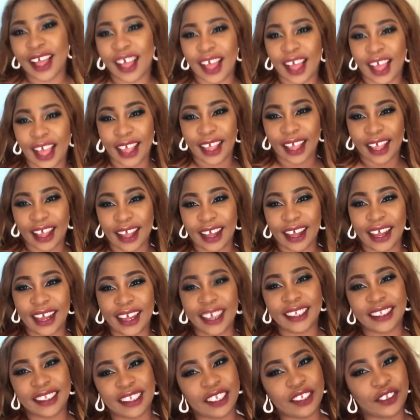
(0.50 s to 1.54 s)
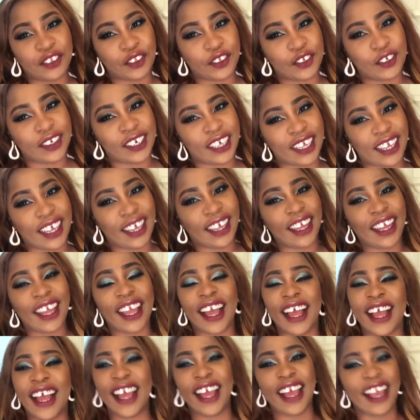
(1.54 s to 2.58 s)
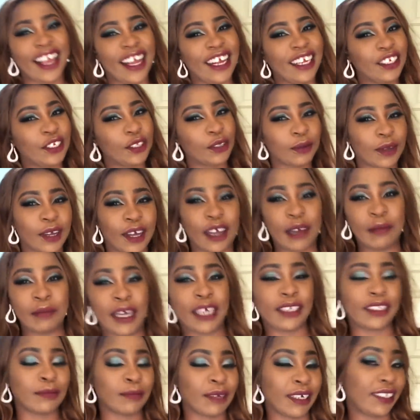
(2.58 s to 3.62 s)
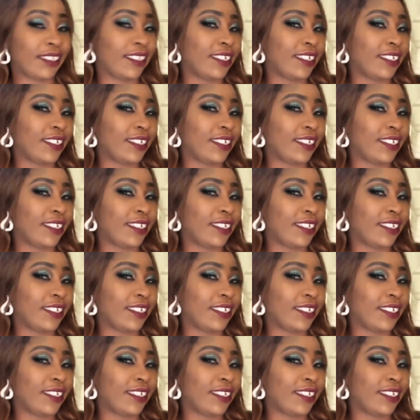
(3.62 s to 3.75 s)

Hi guys, it's Judy and you're welcome back to my